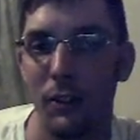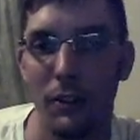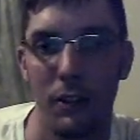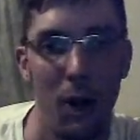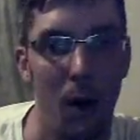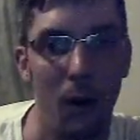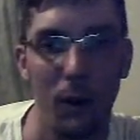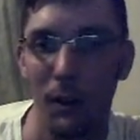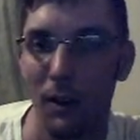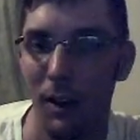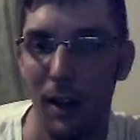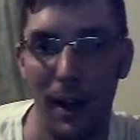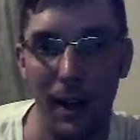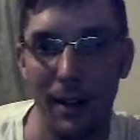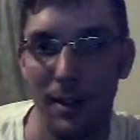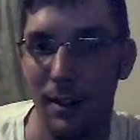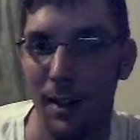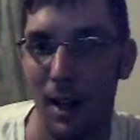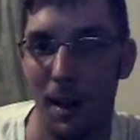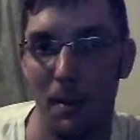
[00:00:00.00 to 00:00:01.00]
don't
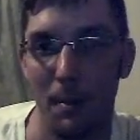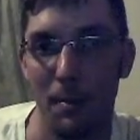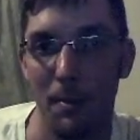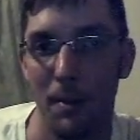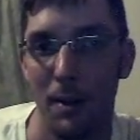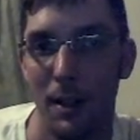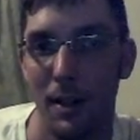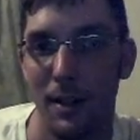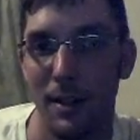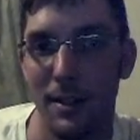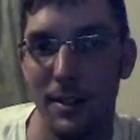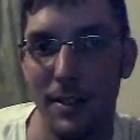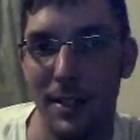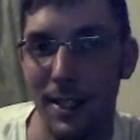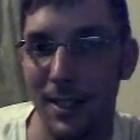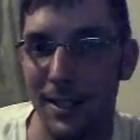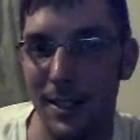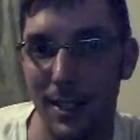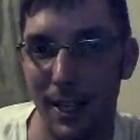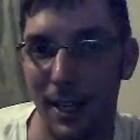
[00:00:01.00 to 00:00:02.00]
let them
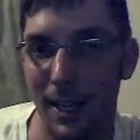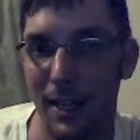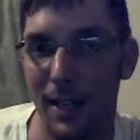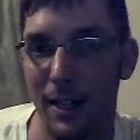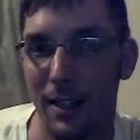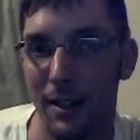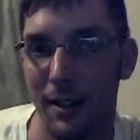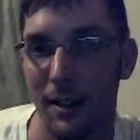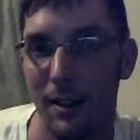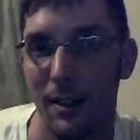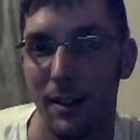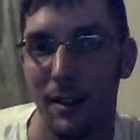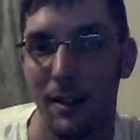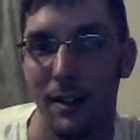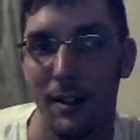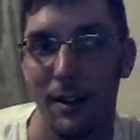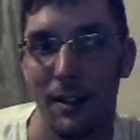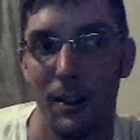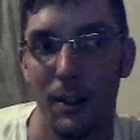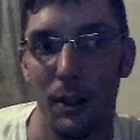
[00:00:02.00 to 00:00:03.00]
dictate
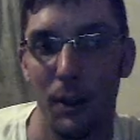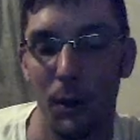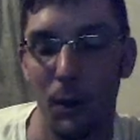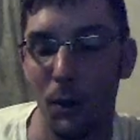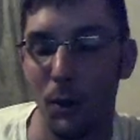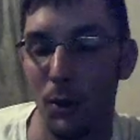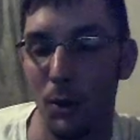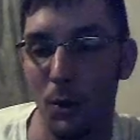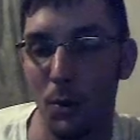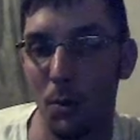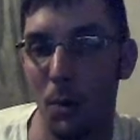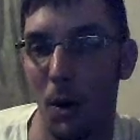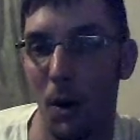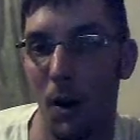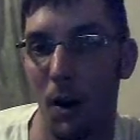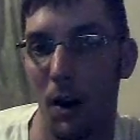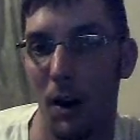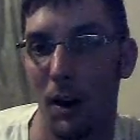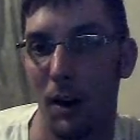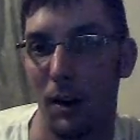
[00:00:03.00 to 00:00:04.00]
who you
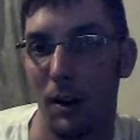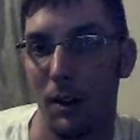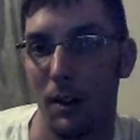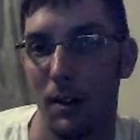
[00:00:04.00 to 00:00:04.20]
are.